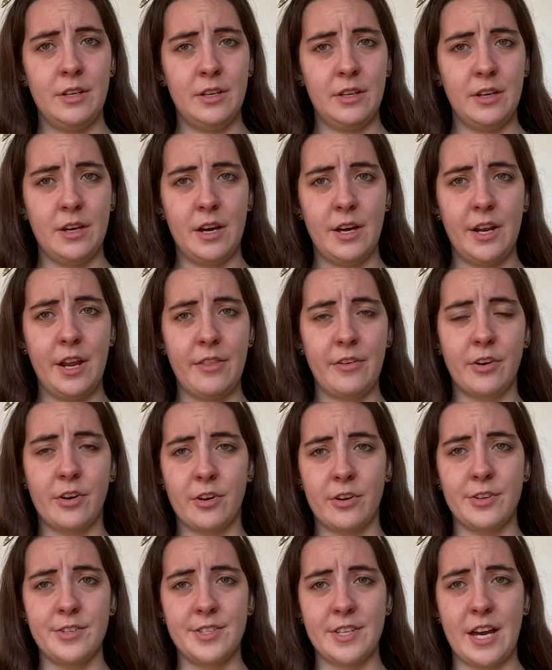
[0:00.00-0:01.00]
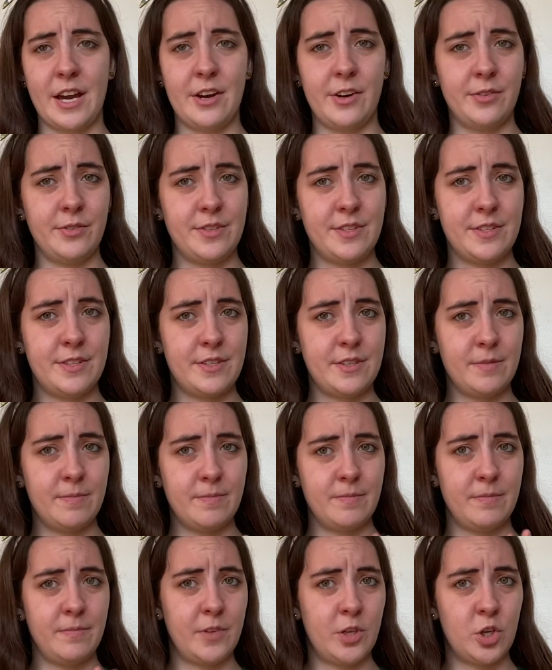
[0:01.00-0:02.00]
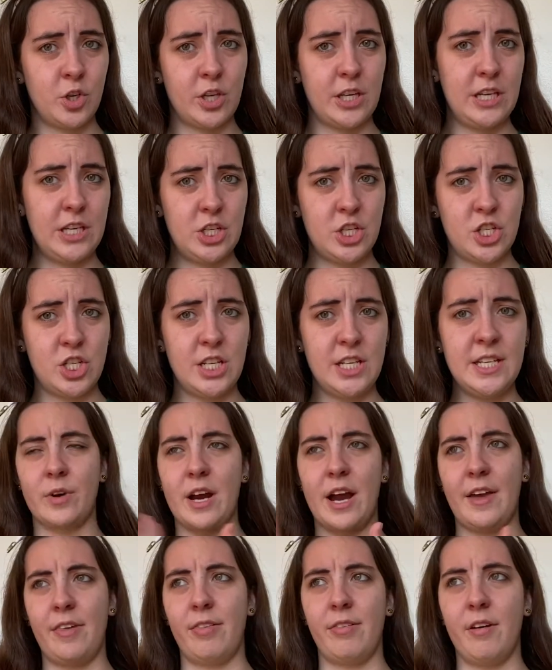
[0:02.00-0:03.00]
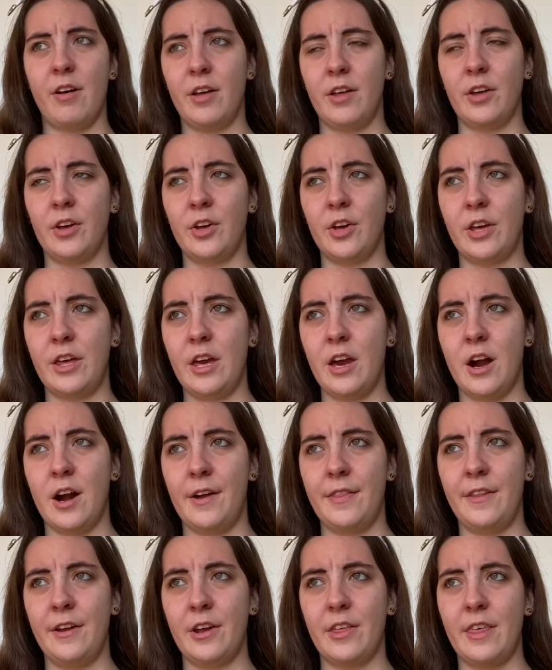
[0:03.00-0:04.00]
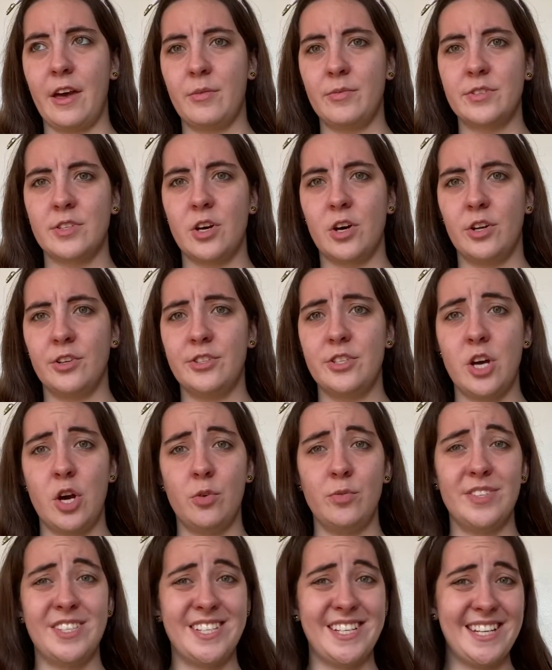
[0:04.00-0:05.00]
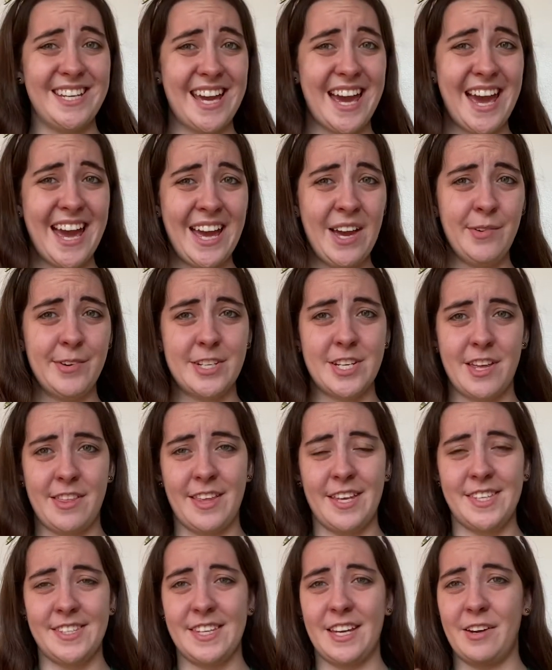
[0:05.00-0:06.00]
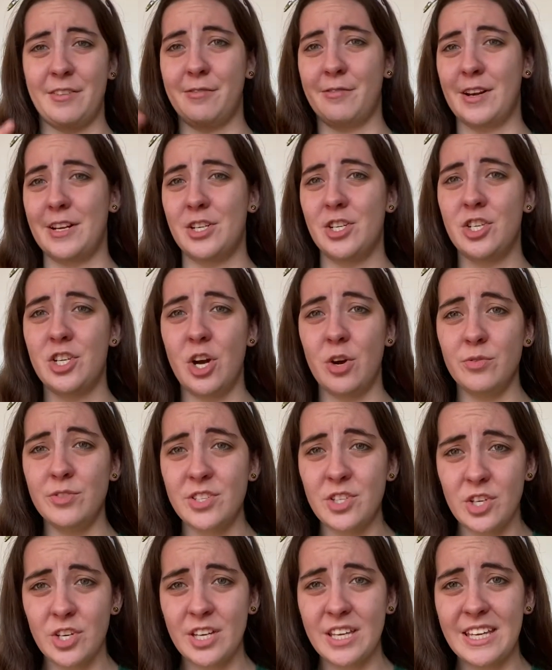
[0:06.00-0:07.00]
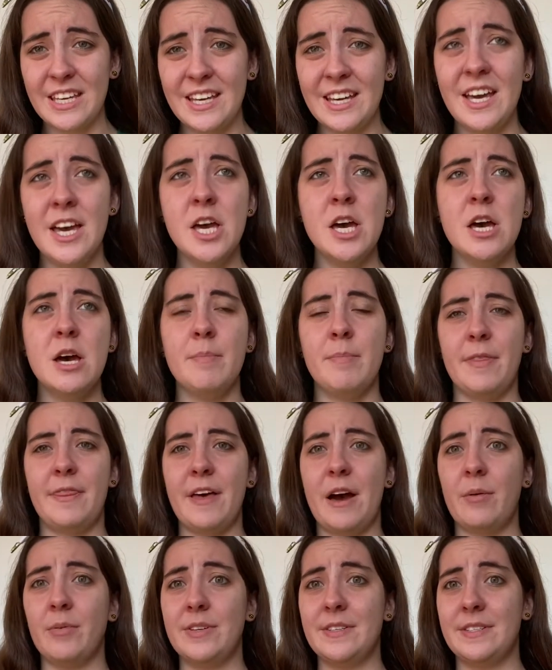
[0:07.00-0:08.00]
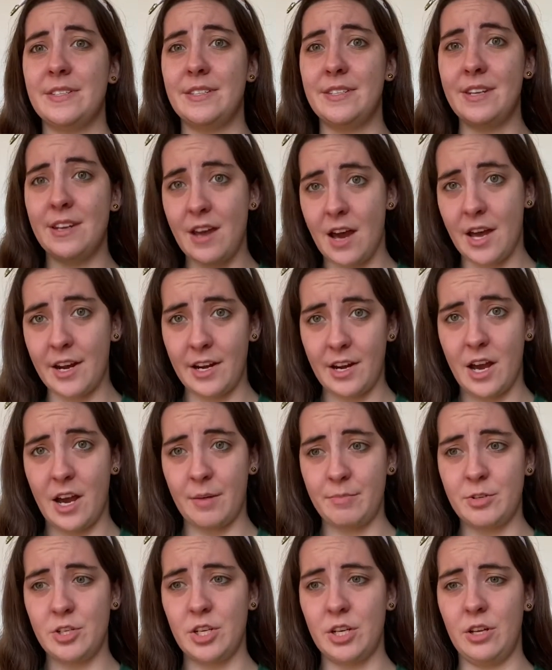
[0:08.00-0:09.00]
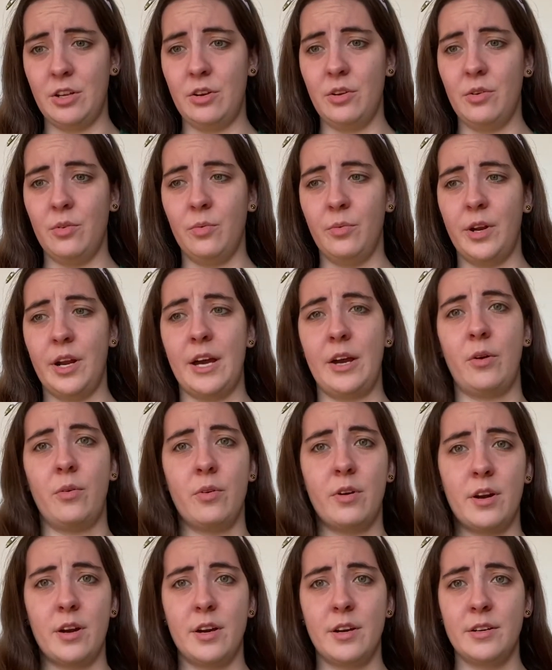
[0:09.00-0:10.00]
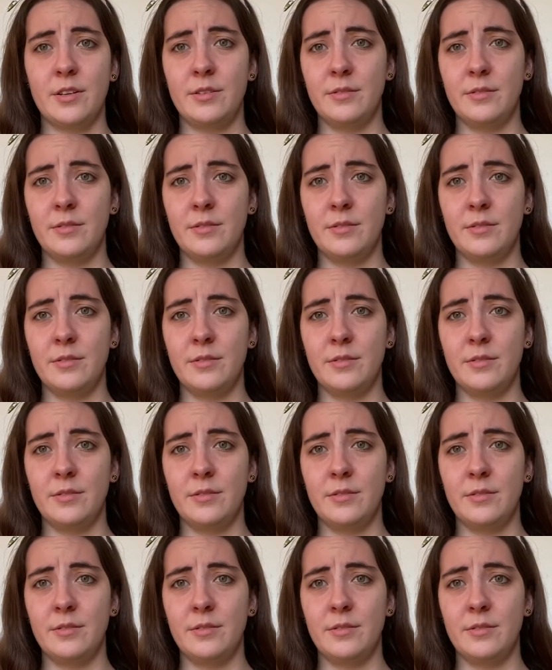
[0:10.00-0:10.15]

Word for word: another Girl Scout's cookie sheet. I saw a cookie on there that was called Toast-Yay, which I think is like a French toast cookie, but that was not an option when I ordered